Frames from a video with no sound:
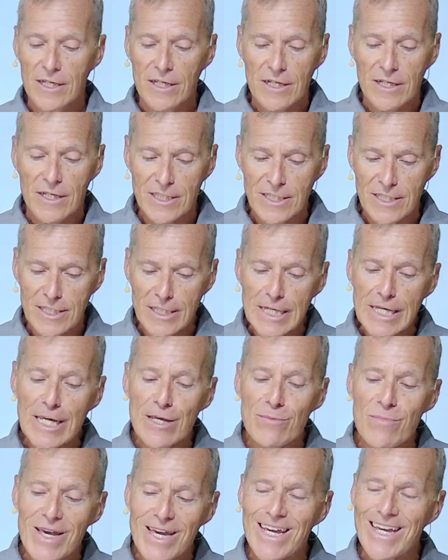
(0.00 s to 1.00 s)

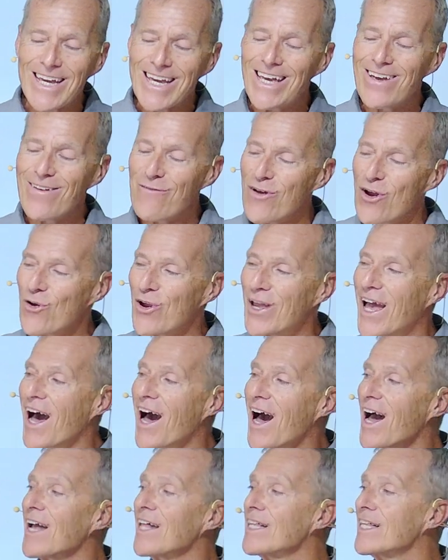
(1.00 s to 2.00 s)
esteeming very
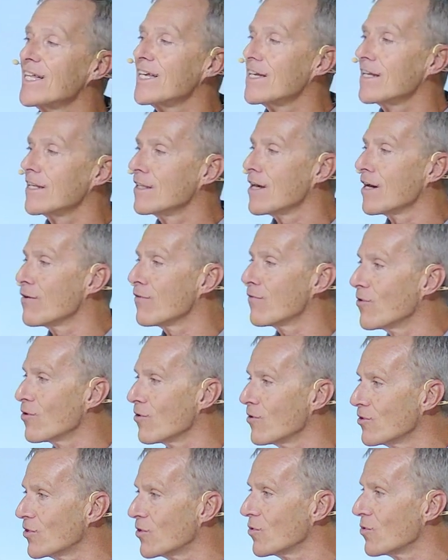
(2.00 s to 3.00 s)
highly in love
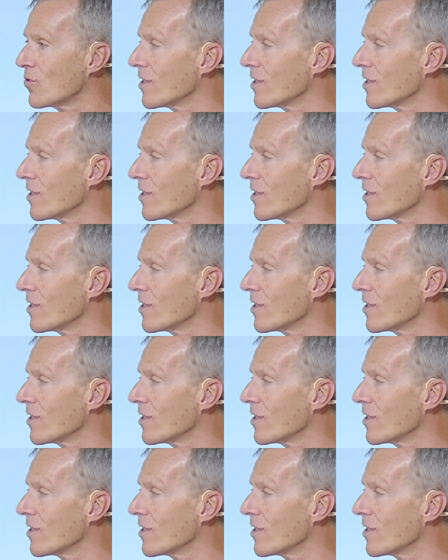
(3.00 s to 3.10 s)
those who